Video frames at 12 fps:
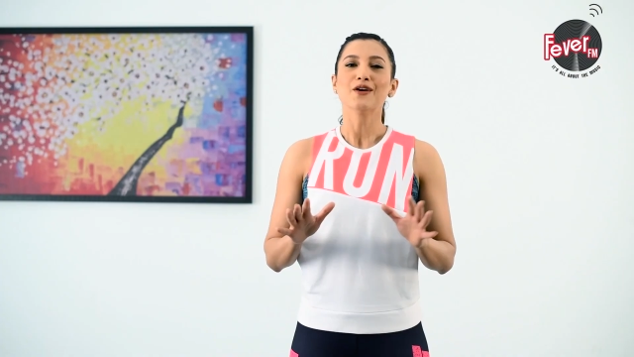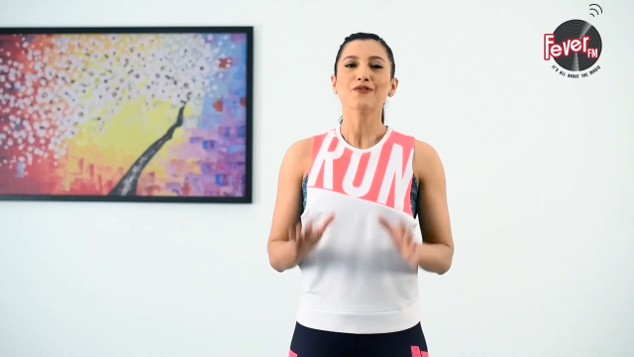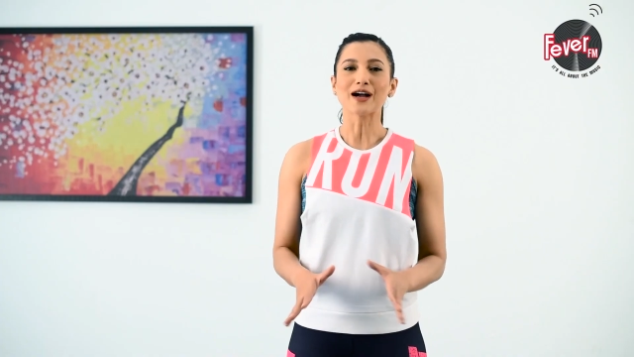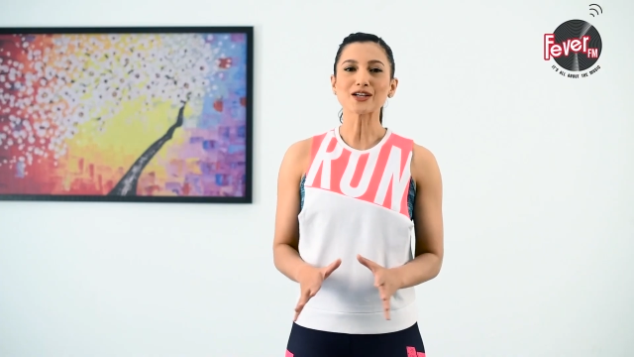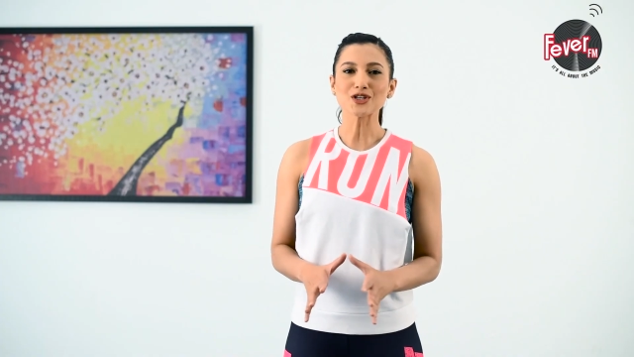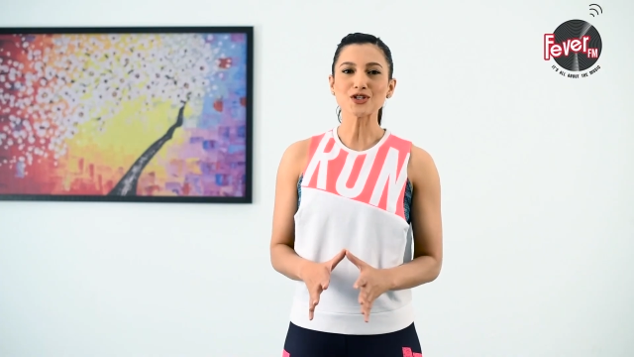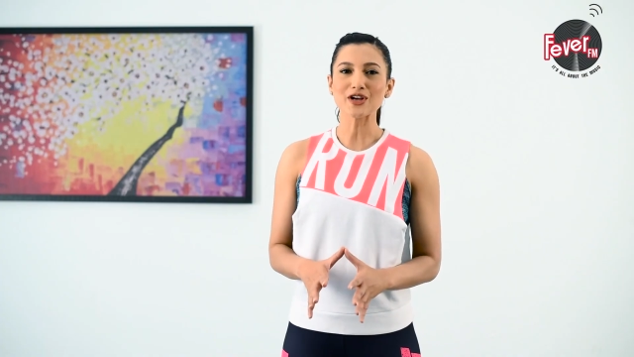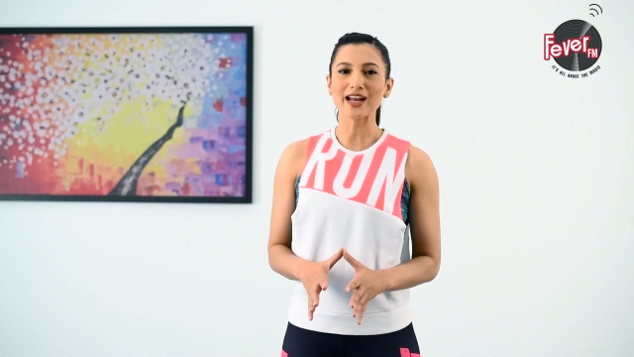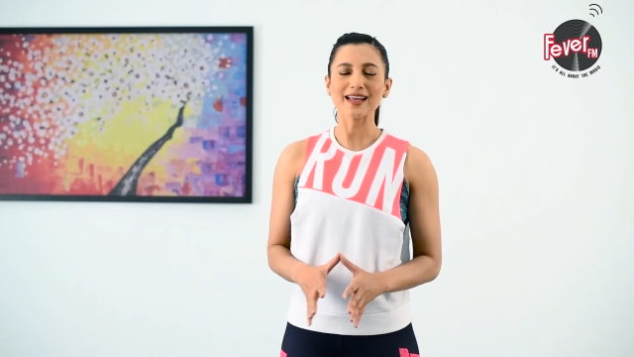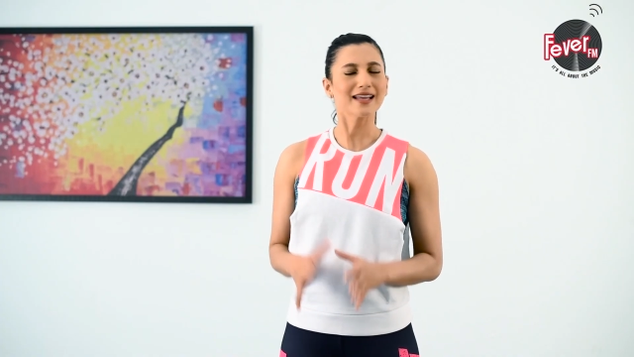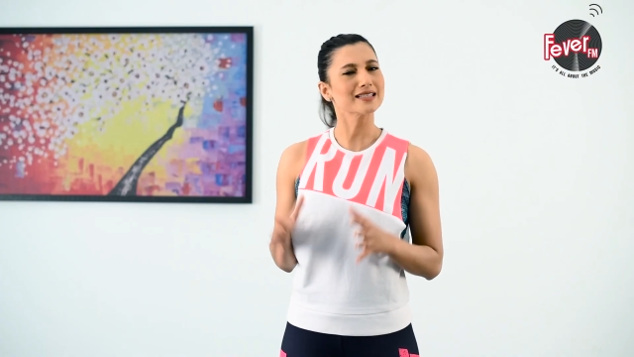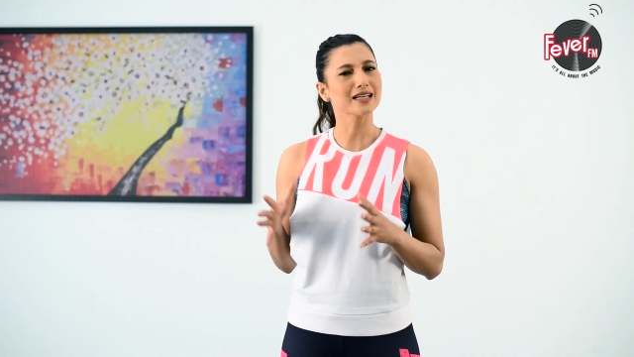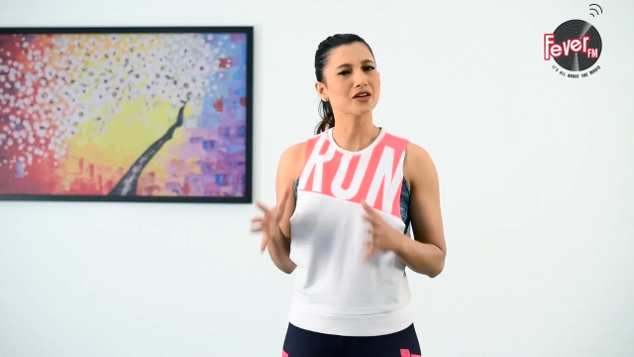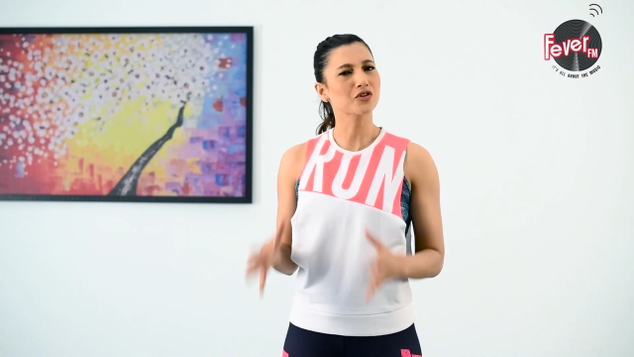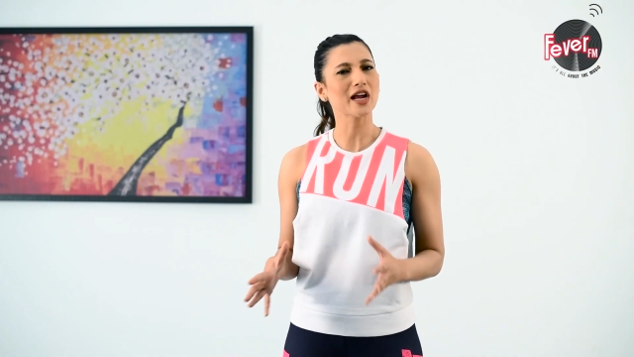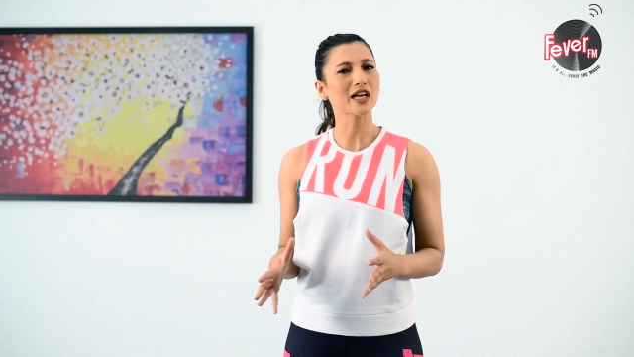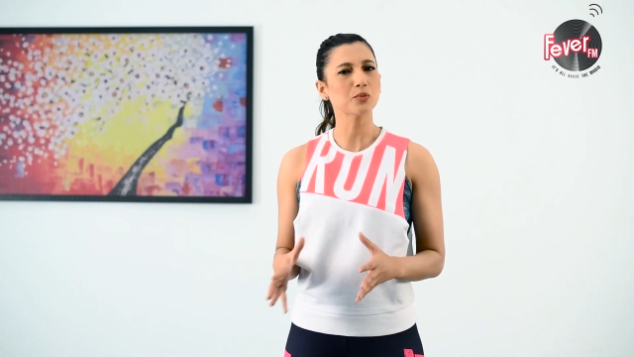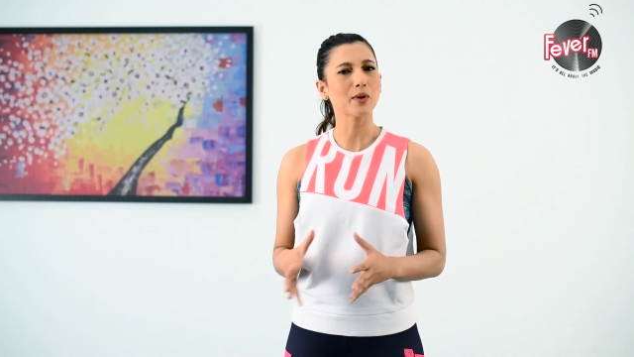Functional training is a
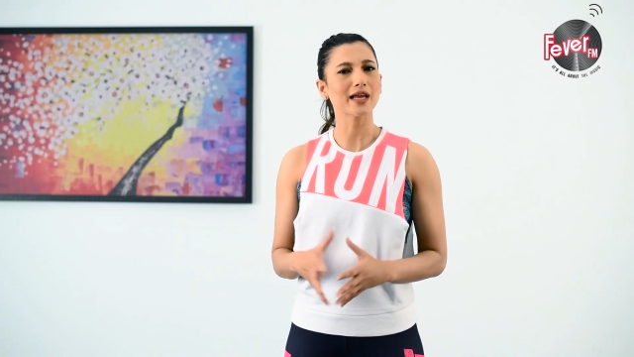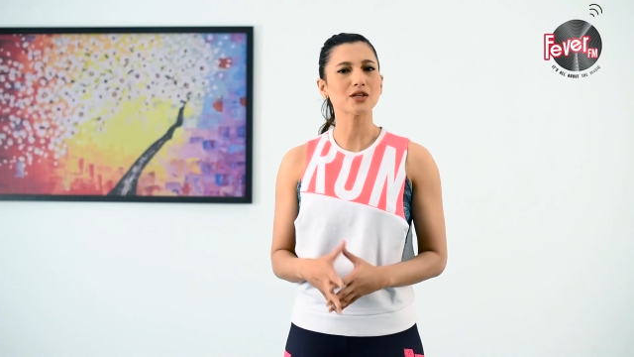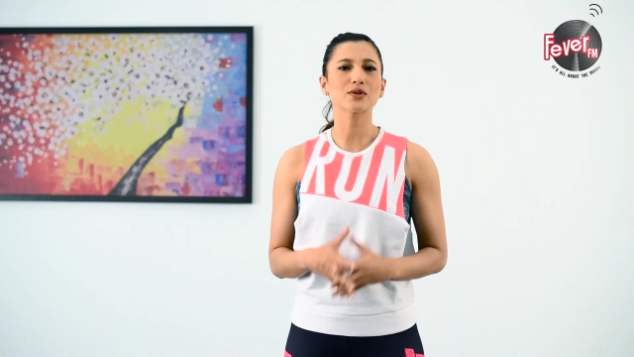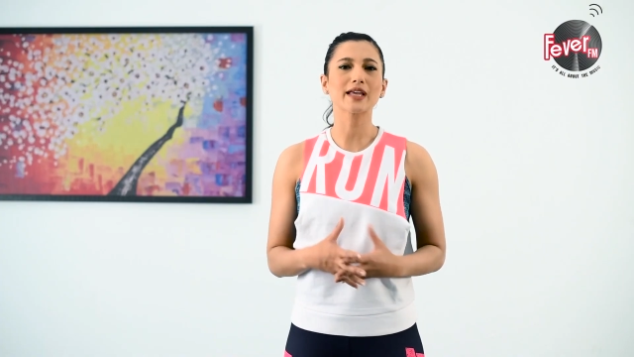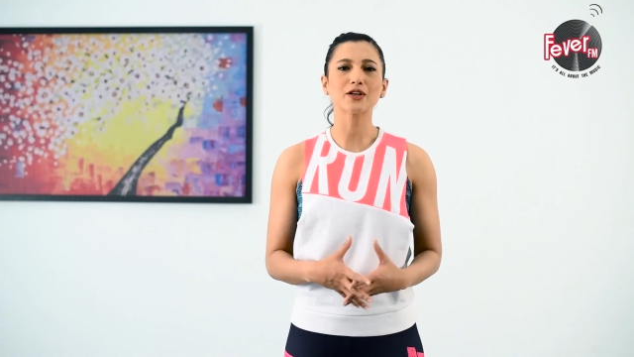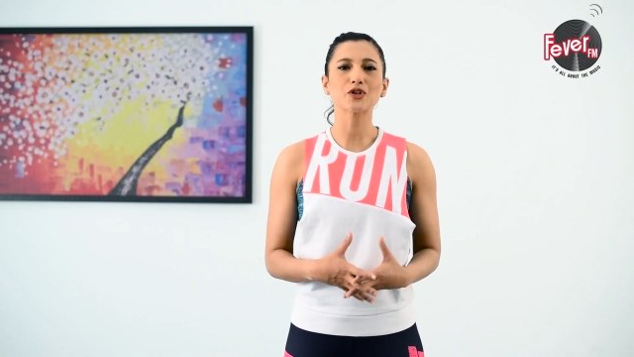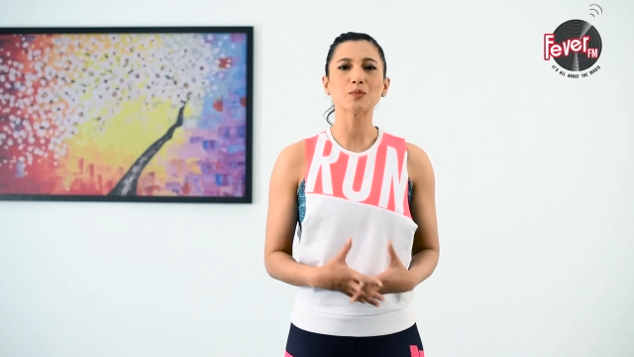great way to get